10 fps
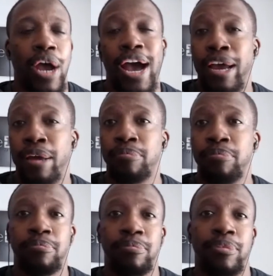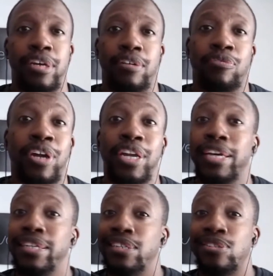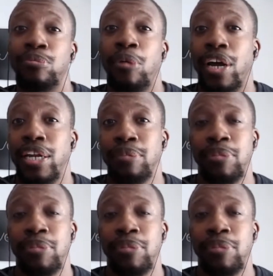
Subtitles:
I'm running a digital marketing